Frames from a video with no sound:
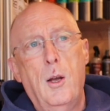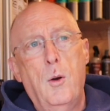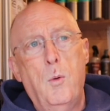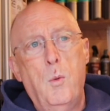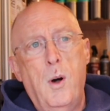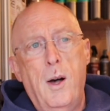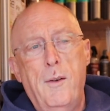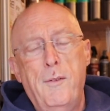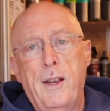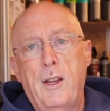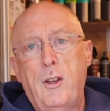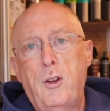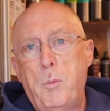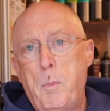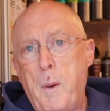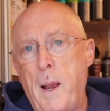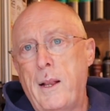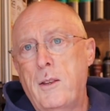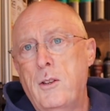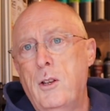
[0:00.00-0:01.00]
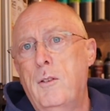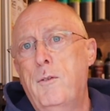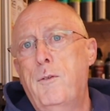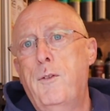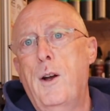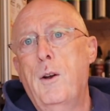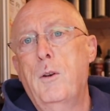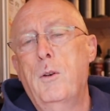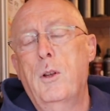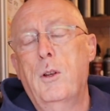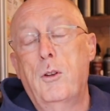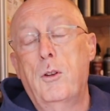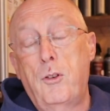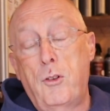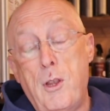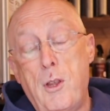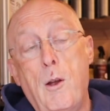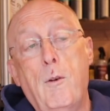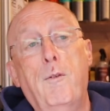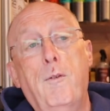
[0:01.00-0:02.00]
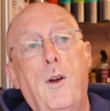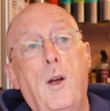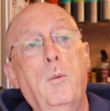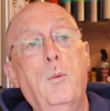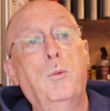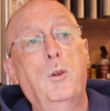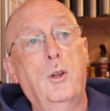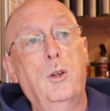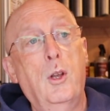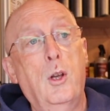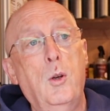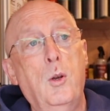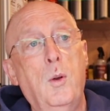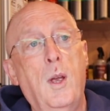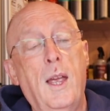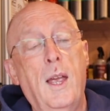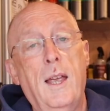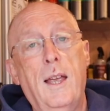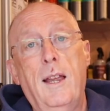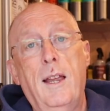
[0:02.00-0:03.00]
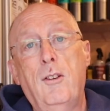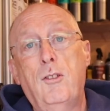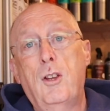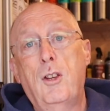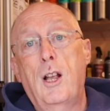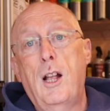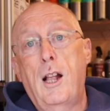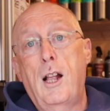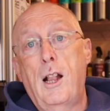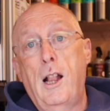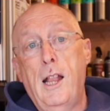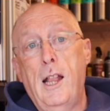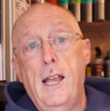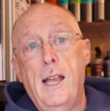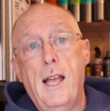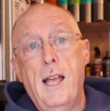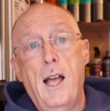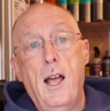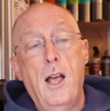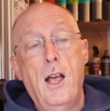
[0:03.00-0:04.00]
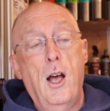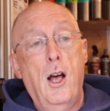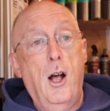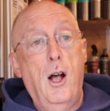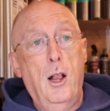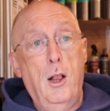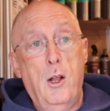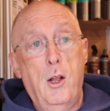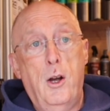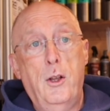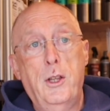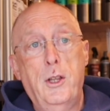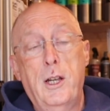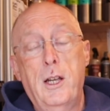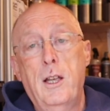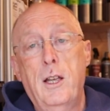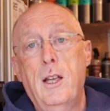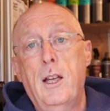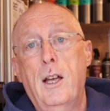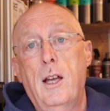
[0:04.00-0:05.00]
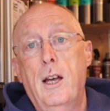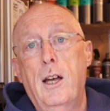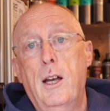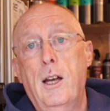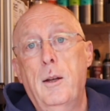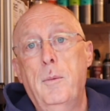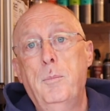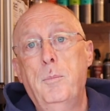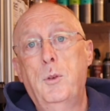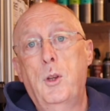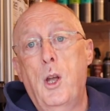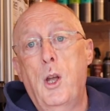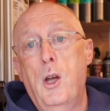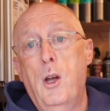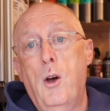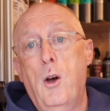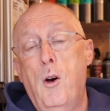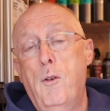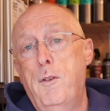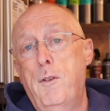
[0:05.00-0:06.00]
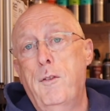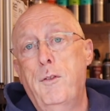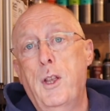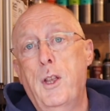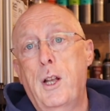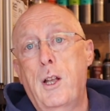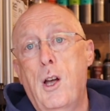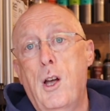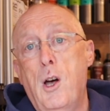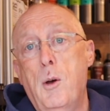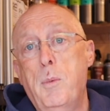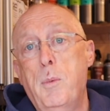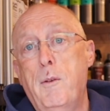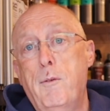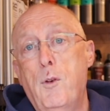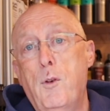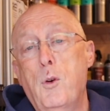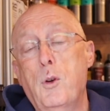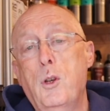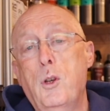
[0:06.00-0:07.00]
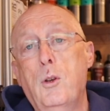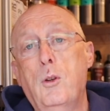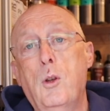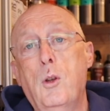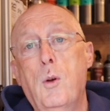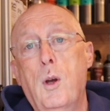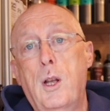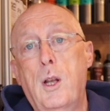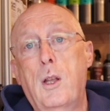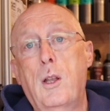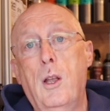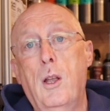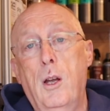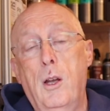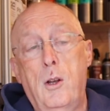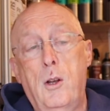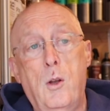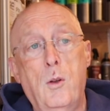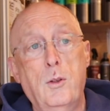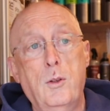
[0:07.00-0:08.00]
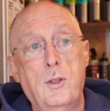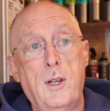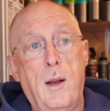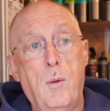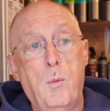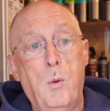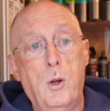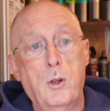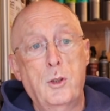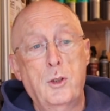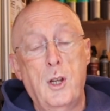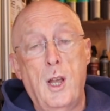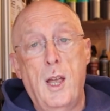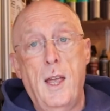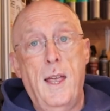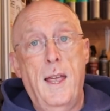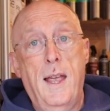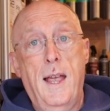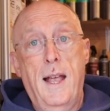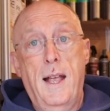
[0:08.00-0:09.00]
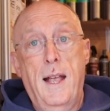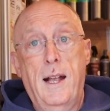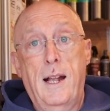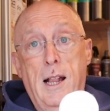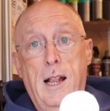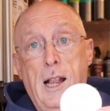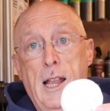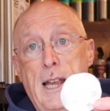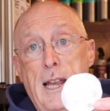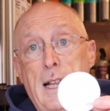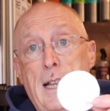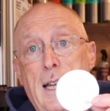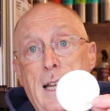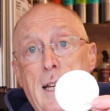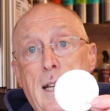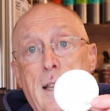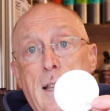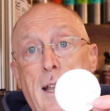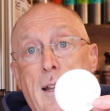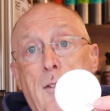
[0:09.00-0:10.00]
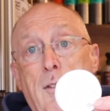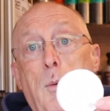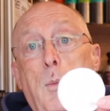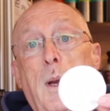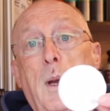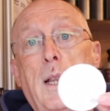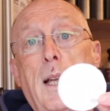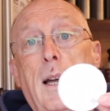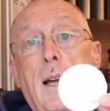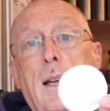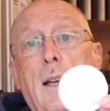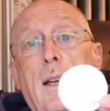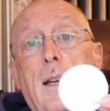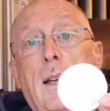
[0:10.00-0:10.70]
What I've expected snow foam to do is to clear a lot of the dirt off of the car before you do a contact wash. Clearly that's a winner.